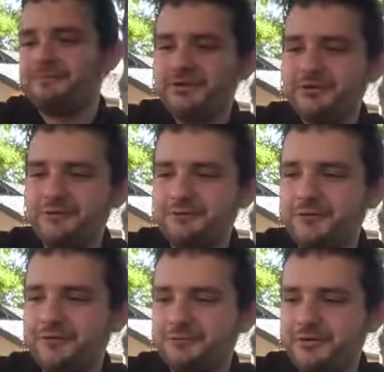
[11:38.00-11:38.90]

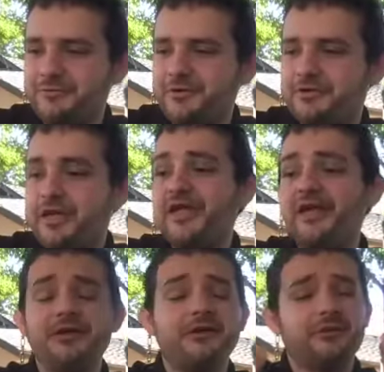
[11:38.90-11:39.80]
Beautiful. $1 million. So,
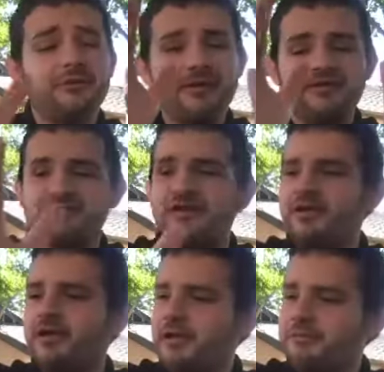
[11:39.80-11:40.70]
and the best thing,
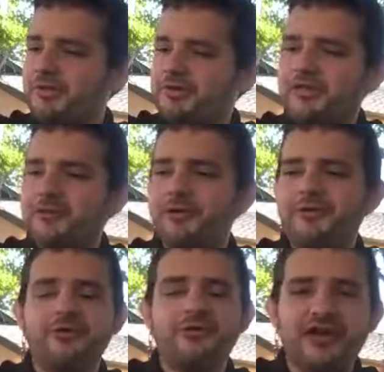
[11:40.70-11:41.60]
I'm looking at the
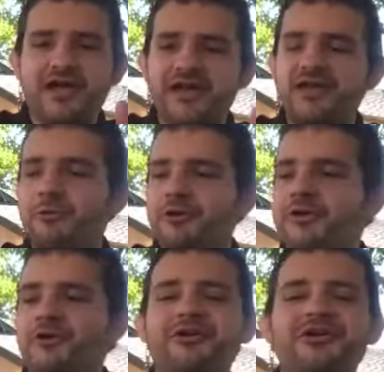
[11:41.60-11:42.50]
weather, 91
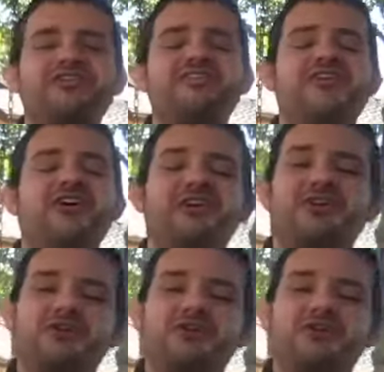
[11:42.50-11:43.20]
degrees and sunny.